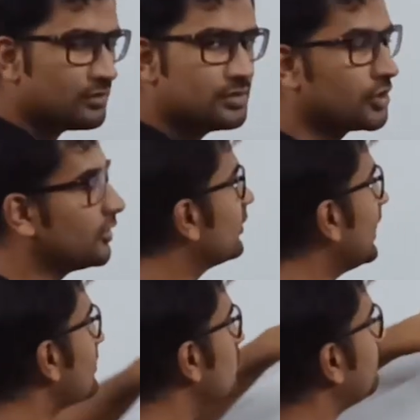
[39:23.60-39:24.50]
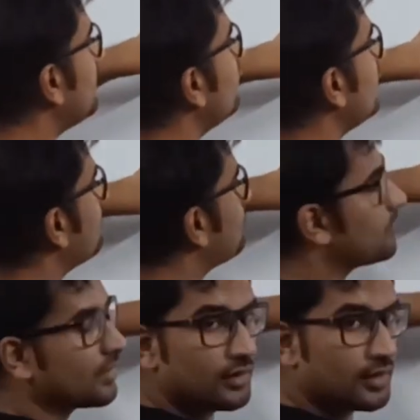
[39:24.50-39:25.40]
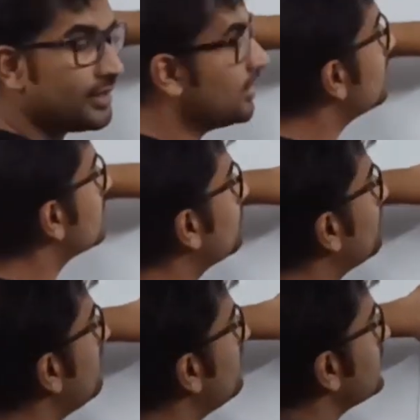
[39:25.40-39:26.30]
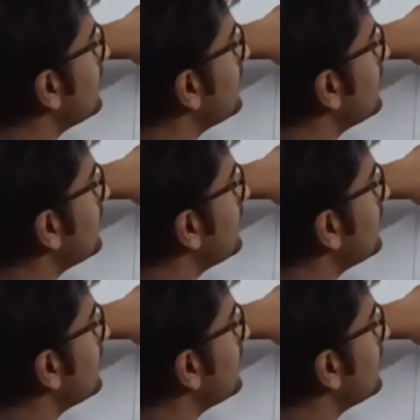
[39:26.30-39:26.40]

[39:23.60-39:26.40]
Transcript: sorry for that. So PV, right? So PV is